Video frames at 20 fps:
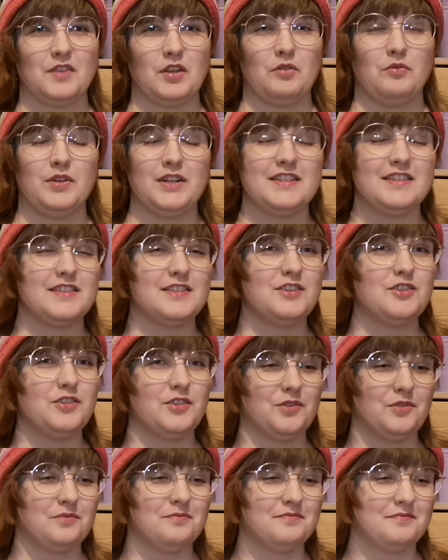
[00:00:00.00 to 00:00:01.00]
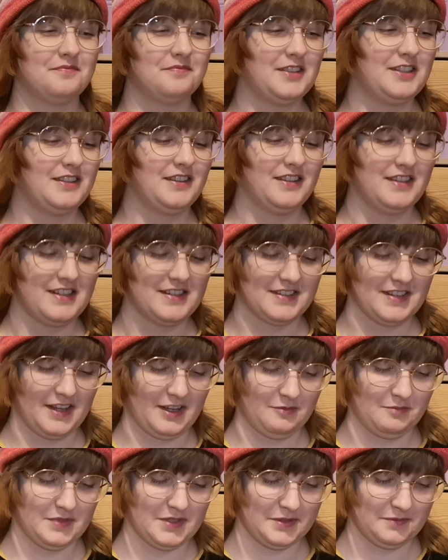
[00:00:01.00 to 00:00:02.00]
which is good in these
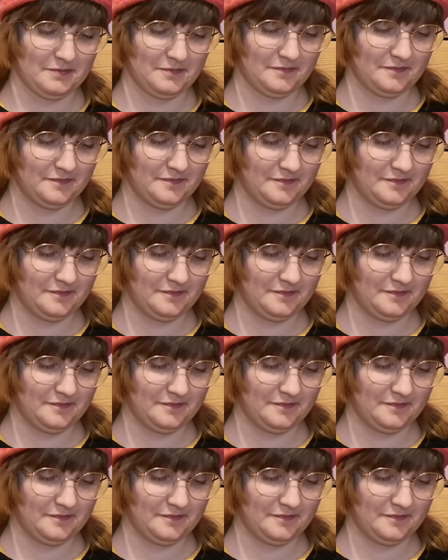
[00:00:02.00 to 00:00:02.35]
times.